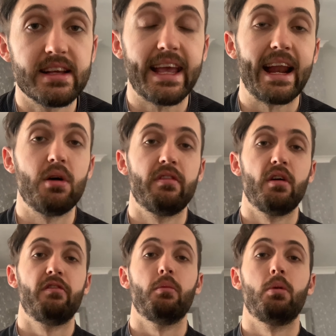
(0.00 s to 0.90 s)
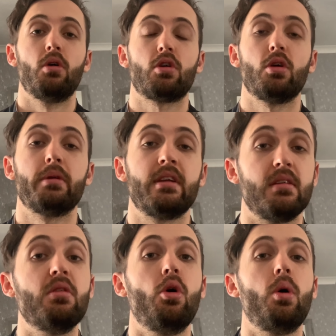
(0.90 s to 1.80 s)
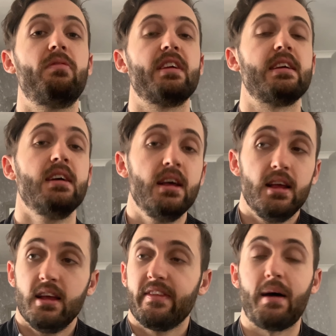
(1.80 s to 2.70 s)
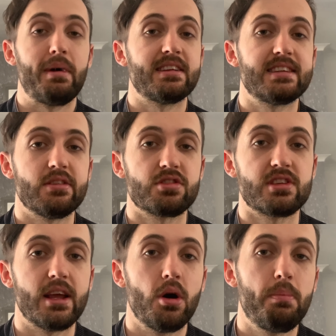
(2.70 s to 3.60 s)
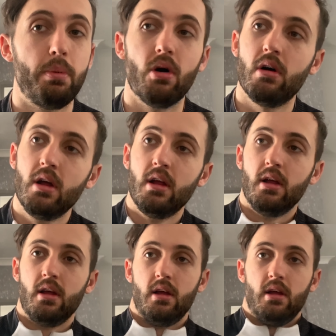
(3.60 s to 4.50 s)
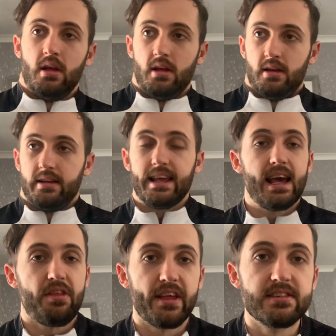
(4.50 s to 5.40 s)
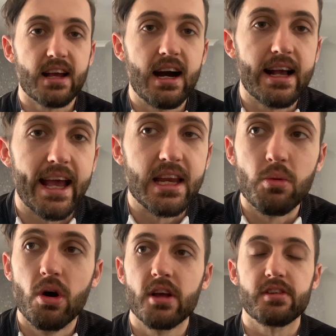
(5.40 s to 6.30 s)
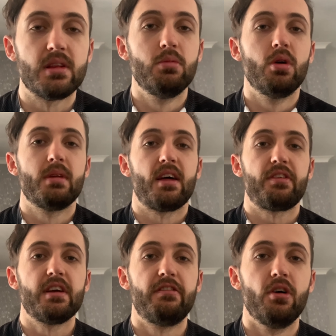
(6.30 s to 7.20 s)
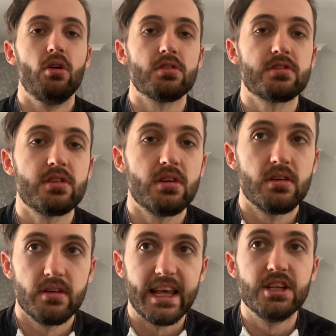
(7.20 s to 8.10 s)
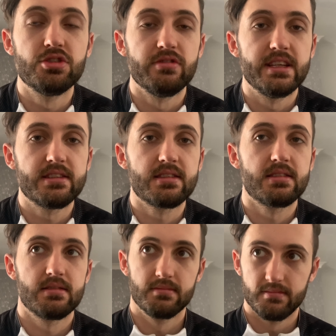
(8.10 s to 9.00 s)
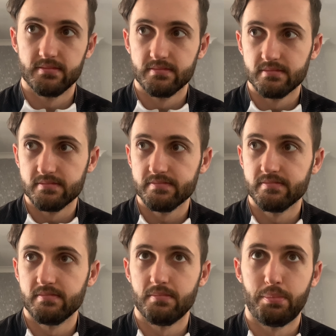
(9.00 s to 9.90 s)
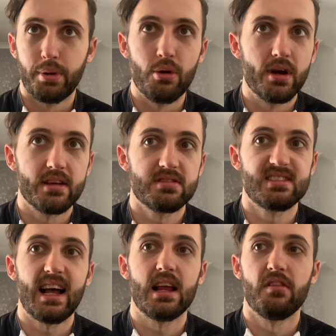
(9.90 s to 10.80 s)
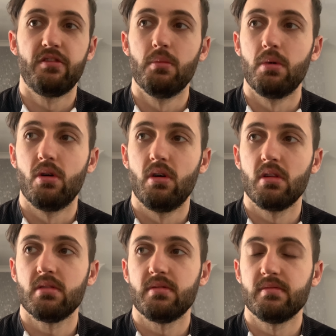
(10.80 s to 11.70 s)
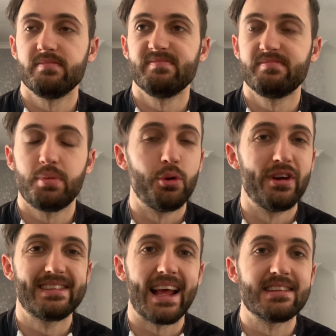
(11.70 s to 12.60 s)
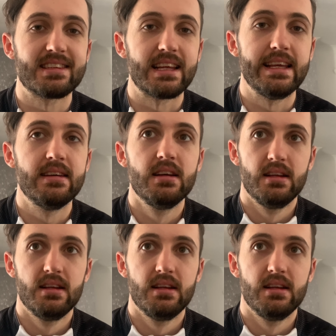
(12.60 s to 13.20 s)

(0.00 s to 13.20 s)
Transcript: get out of our football club and hopefully that might seem to stay up. But yeah, things can't get any worse at the moment. I think for us, injuries, poor style of football, poor intensity.